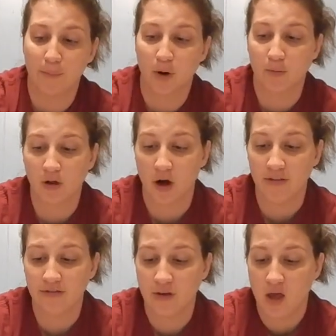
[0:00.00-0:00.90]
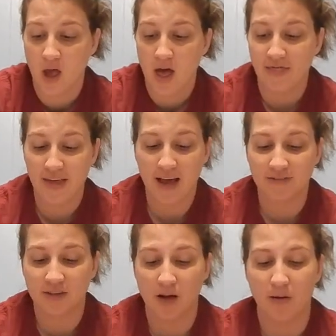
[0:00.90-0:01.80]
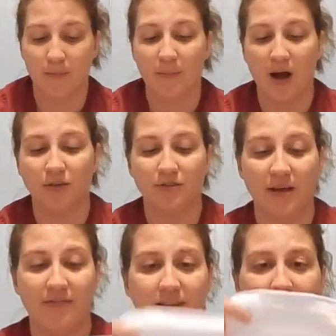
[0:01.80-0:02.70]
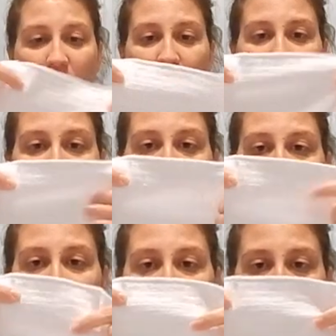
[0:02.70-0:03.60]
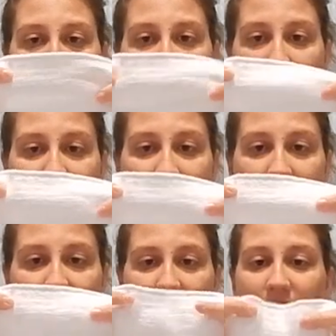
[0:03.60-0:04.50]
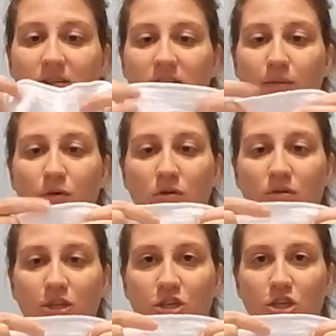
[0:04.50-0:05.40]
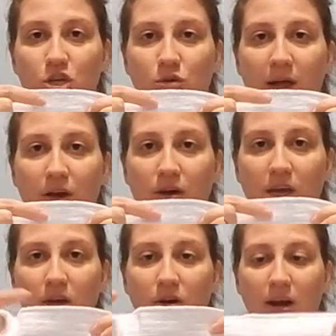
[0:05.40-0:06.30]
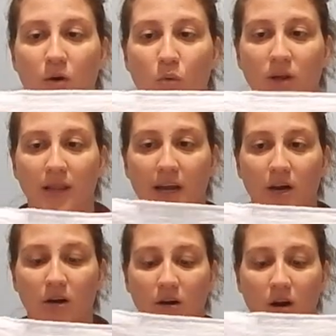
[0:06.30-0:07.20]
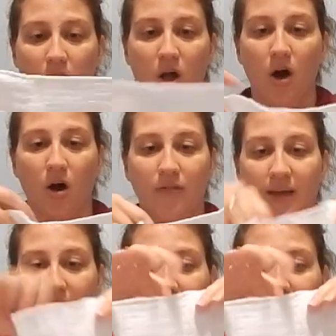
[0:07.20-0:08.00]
burp cloths. They have some, I also have this kind, which is a lot thinner. I think this is like a double, just a 2-layer here and a 1 layer on the